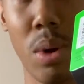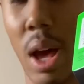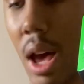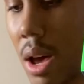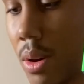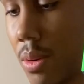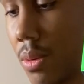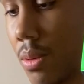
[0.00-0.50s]

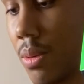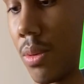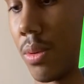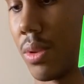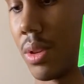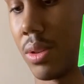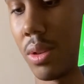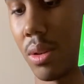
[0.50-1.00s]
how
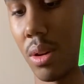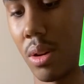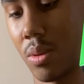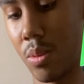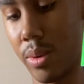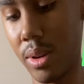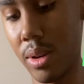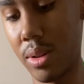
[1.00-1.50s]
this all
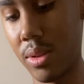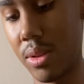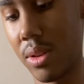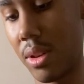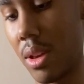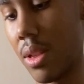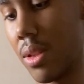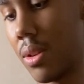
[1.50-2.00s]
works
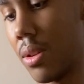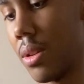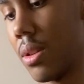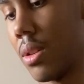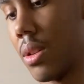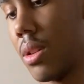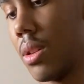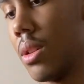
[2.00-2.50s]
together.
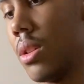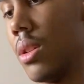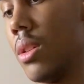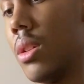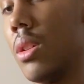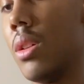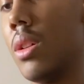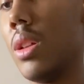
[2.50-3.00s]

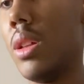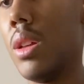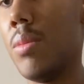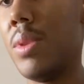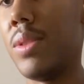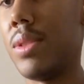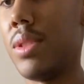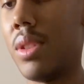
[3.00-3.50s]
I'm
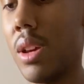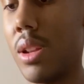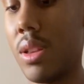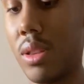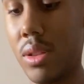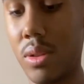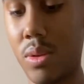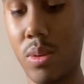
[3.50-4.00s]
excited
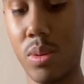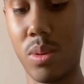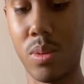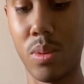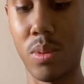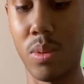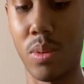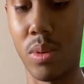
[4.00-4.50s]

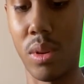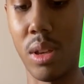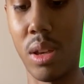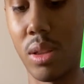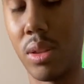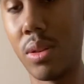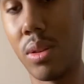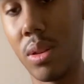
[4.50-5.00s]
to get
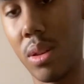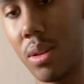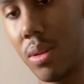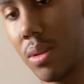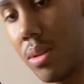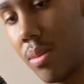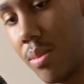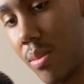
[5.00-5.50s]
into
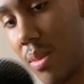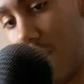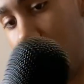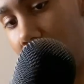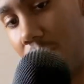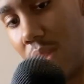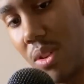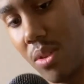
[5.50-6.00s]
this. My
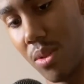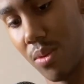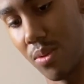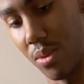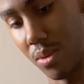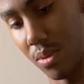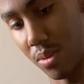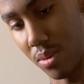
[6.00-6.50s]
finger
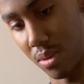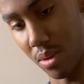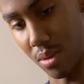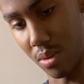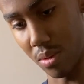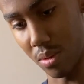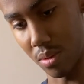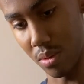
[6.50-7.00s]
feels all
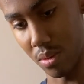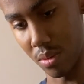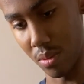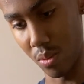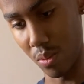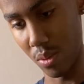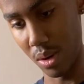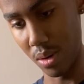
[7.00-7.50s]

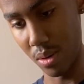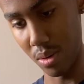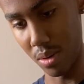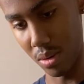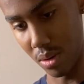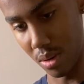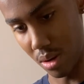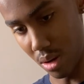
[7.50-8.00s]
weird,
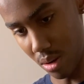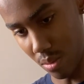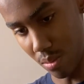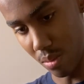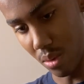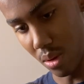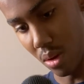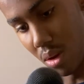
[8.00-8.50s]

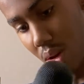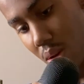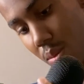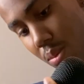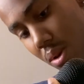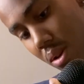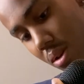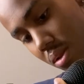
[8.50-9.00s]

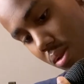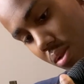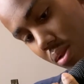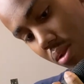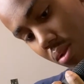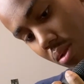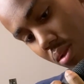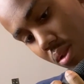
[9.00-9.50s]
but
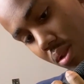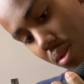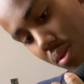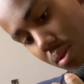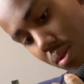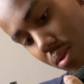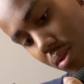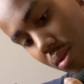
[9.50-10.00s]

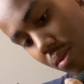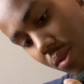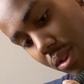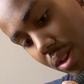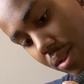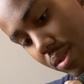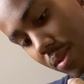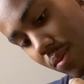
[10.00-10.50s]
that's not
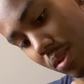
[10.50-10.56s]
something